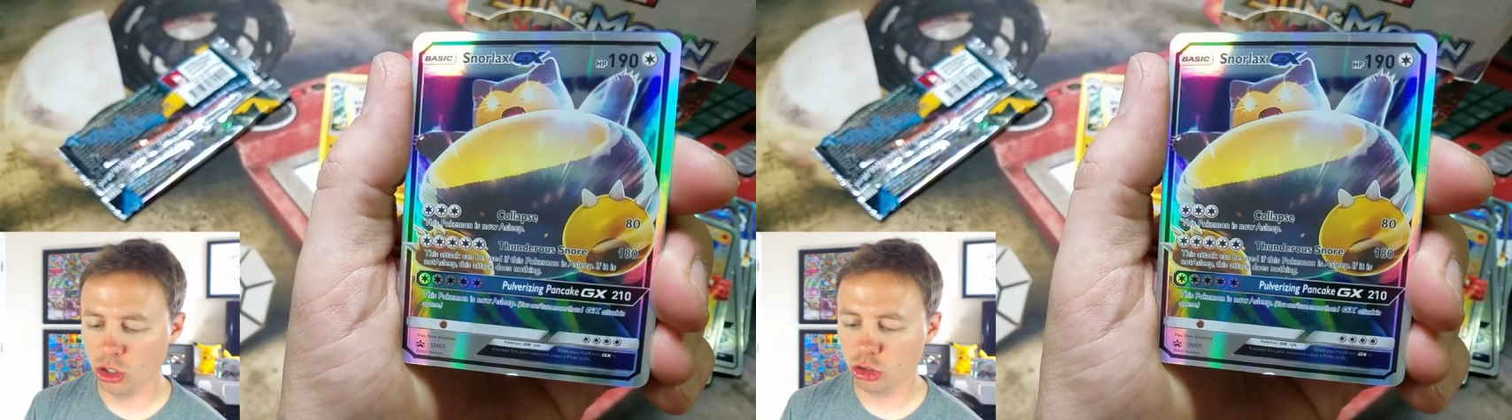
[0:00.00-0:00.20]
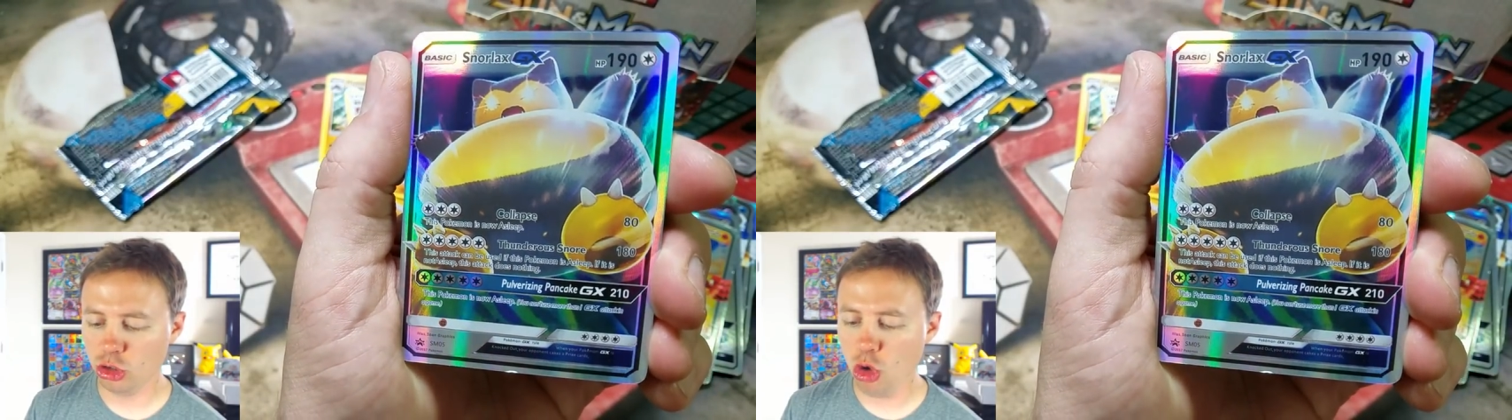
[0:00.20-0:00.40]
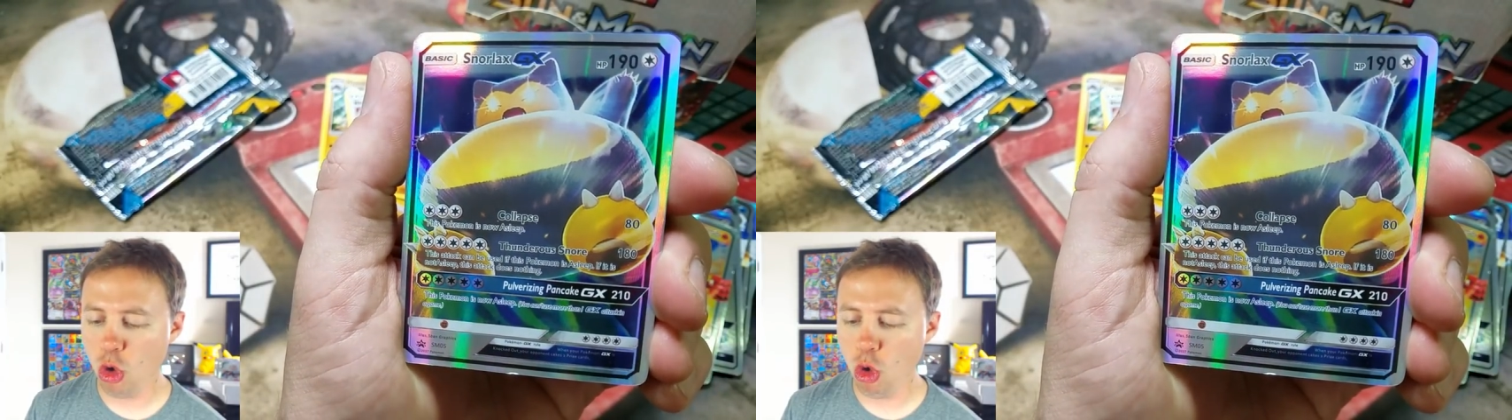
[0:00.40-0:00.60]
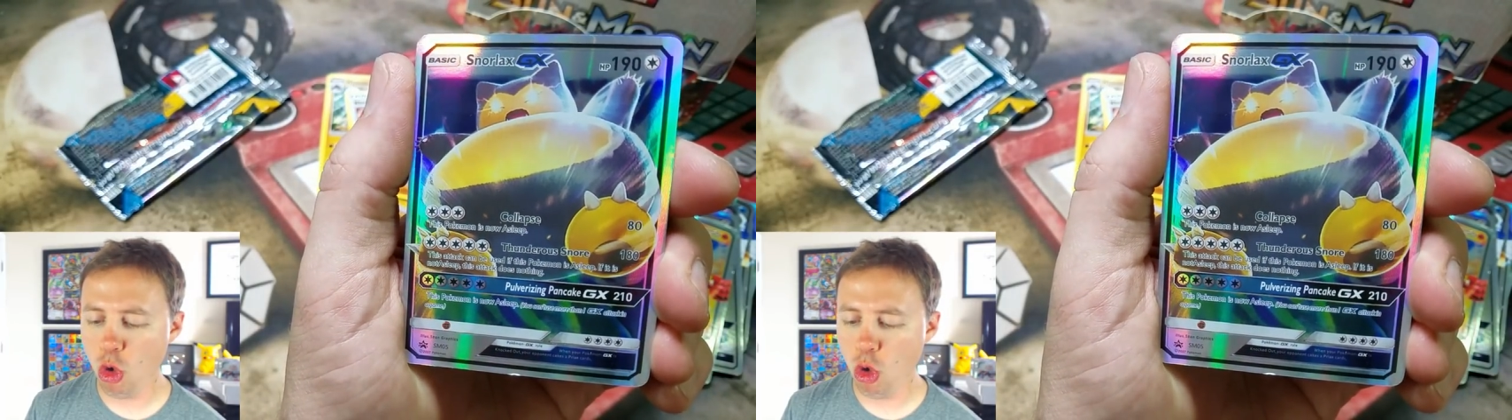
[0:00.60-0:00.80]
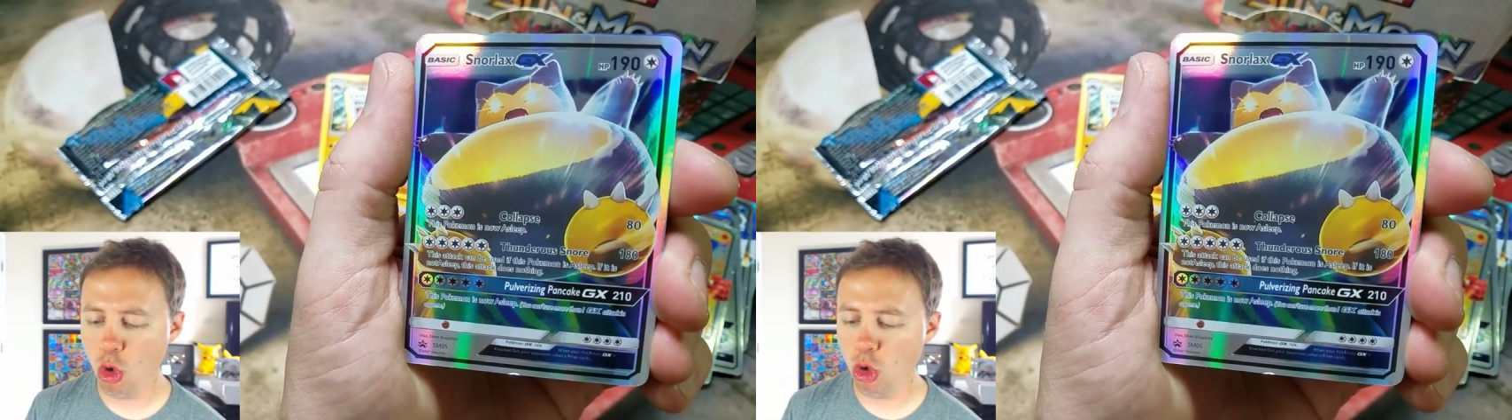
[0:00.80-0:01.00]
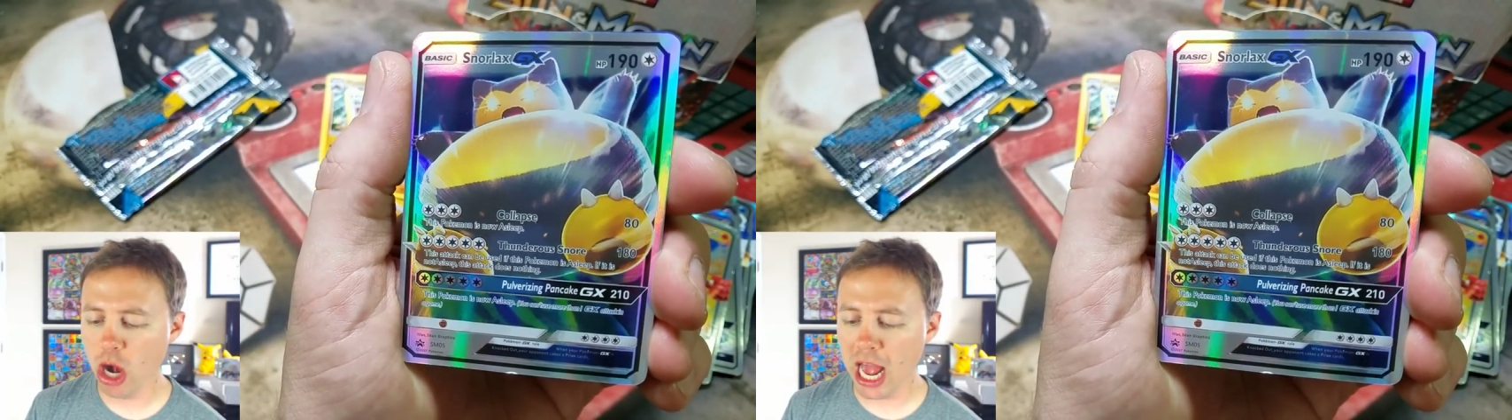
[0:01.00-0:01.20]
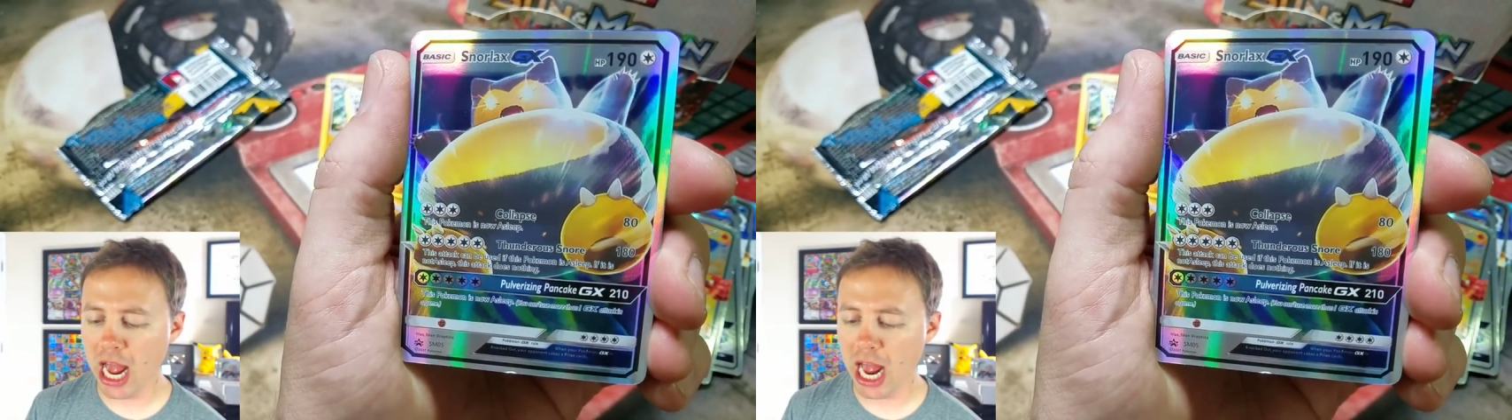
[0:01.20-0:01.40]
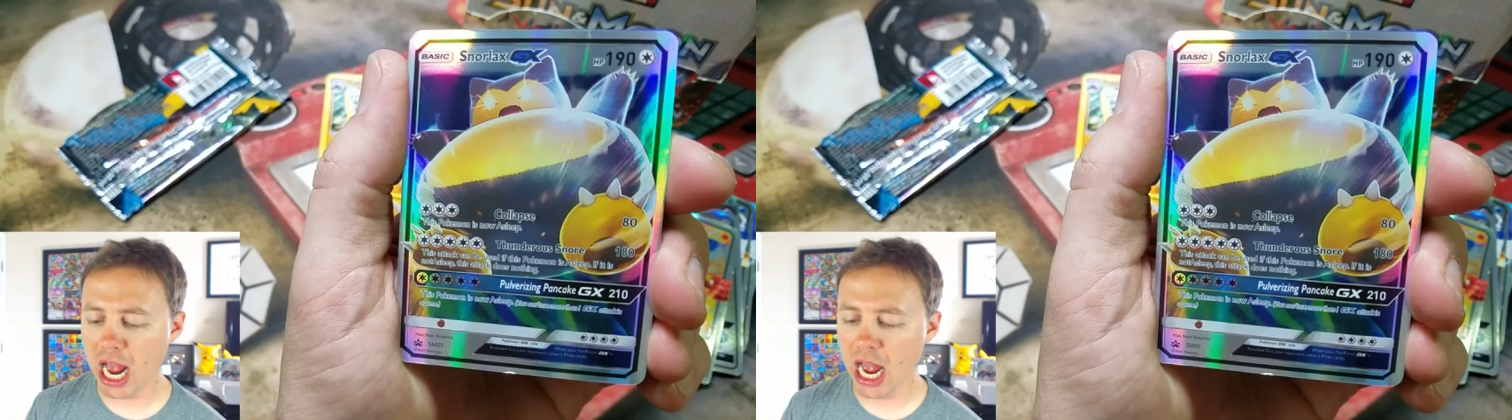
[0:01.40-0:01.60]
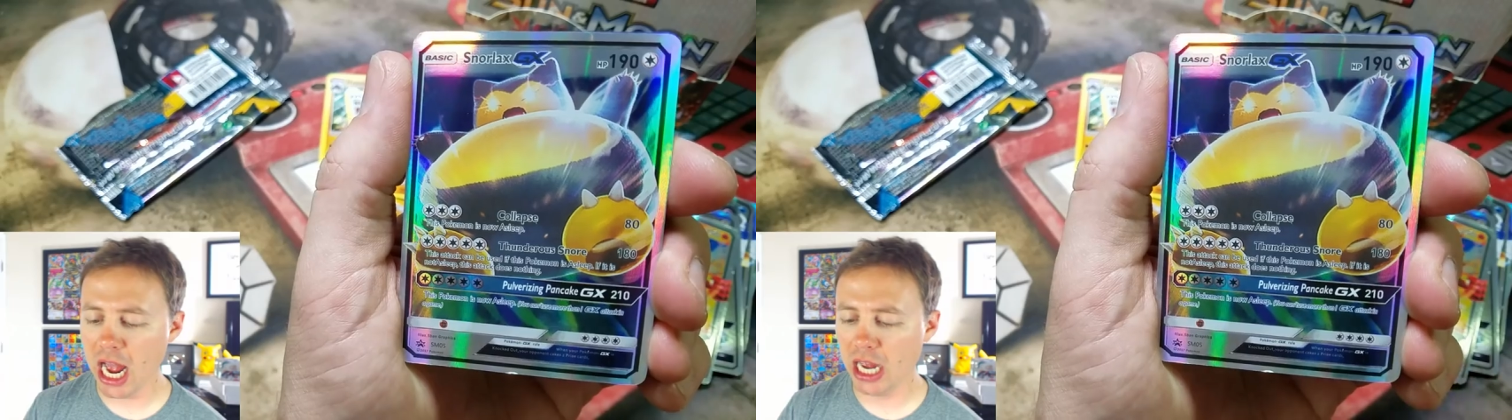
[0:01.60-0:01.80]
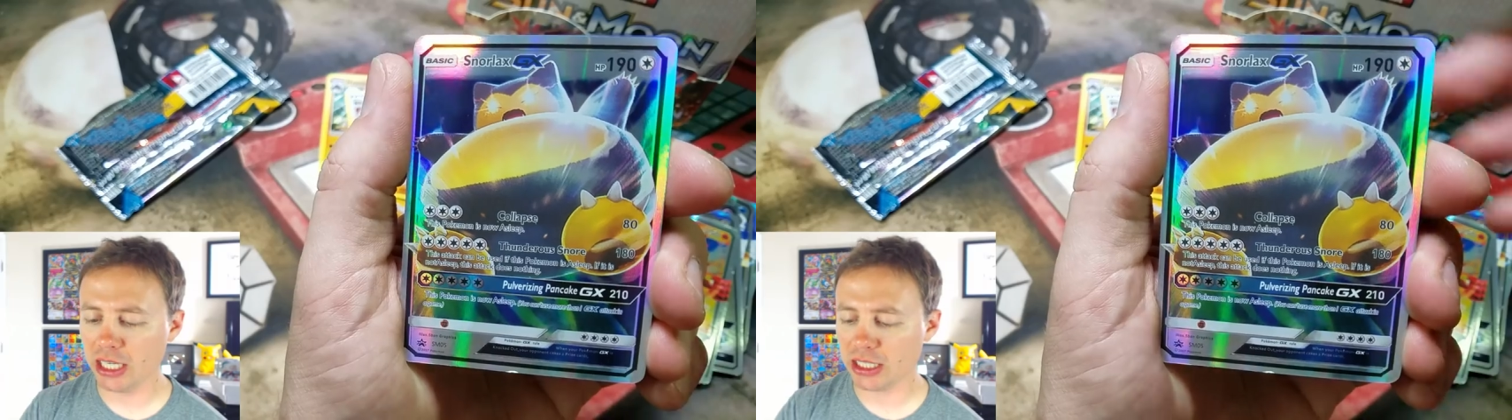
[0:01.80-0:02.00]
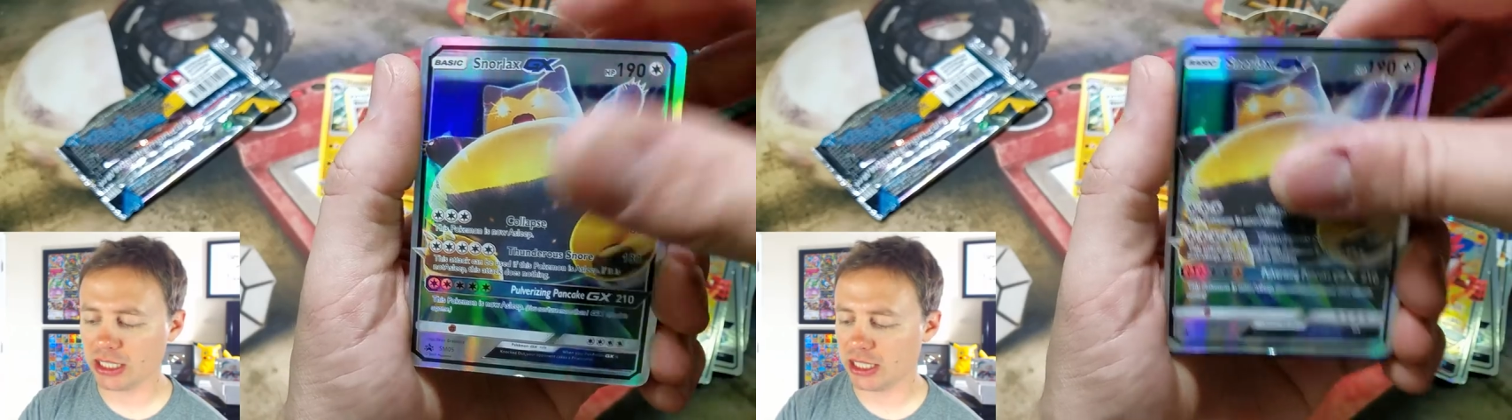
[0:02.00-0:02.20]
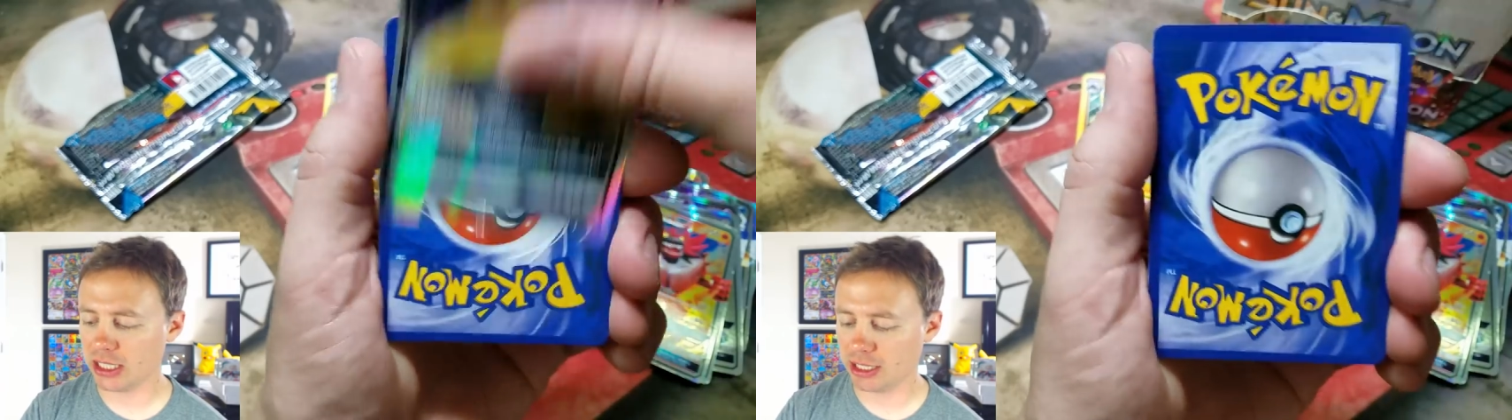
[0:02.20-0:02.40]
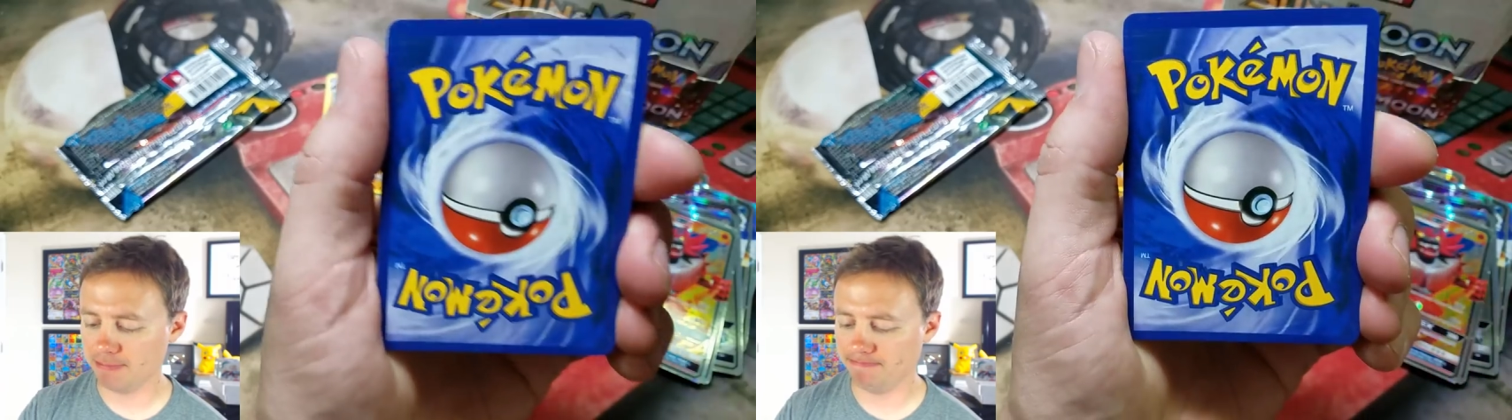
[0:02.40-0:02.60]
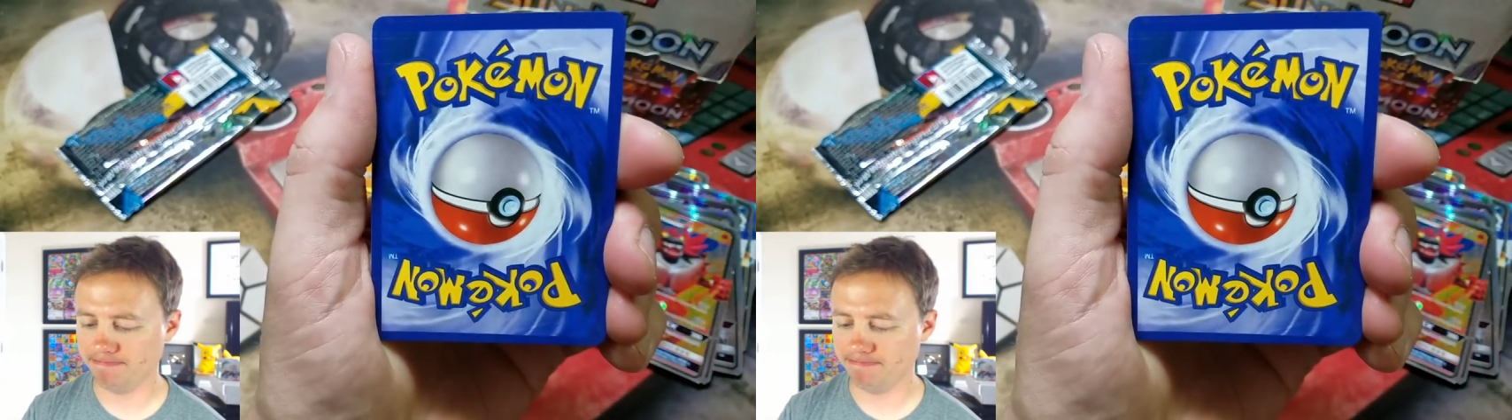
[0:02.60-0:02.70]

Snorlax.